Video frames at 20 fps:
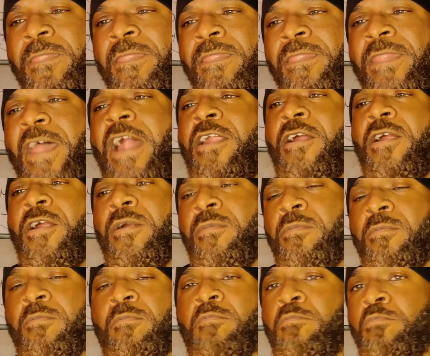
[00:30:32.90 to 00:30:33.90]
that are
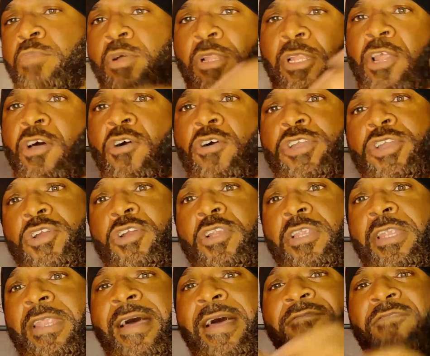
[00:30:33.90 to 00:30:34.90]
below your
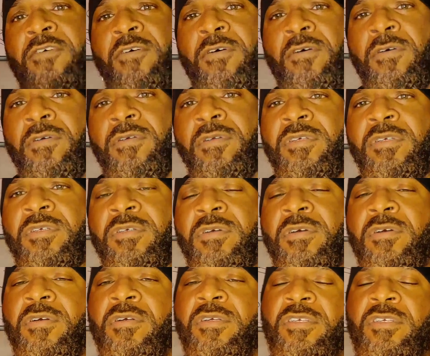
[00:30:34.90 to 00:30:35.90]
level,
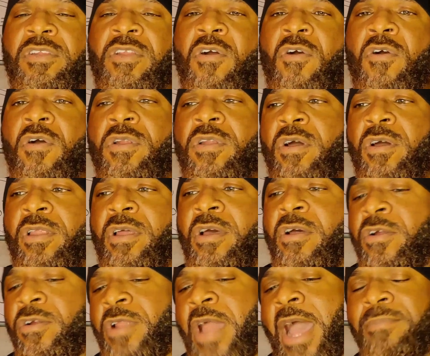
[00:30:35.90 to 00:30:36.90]
or are
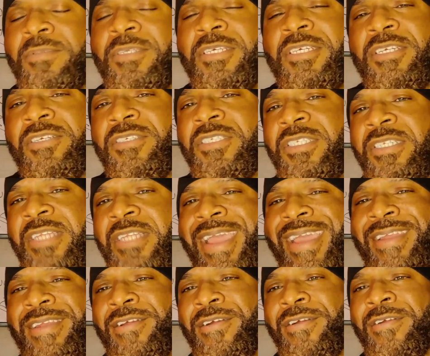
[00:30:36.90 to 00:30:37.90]
not up to your
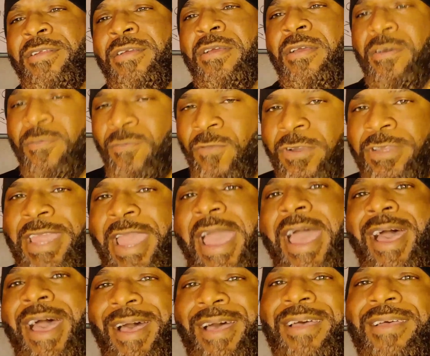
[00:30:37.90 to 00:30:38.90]
standard. Well,
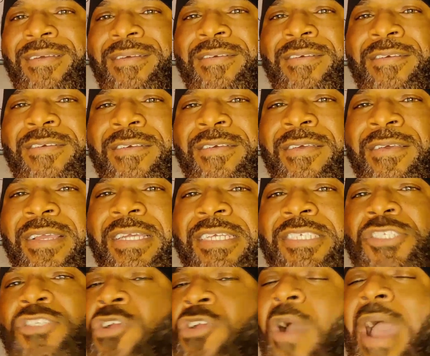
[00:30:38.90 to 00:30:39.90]
yeah,
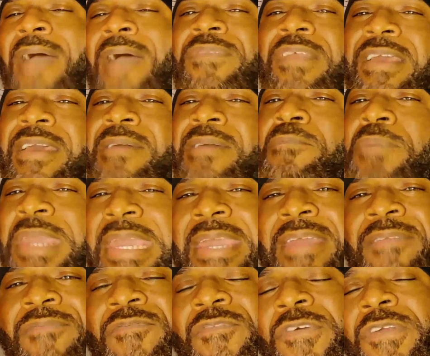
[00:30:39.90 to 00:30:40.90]
because you don't have to
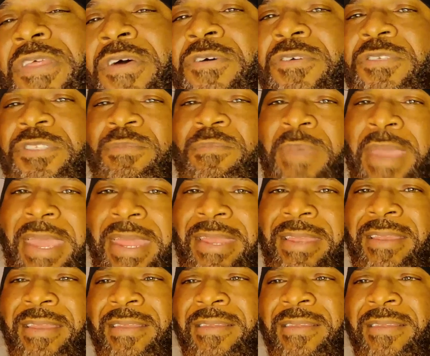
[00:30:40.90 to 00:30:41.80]
compete for those men.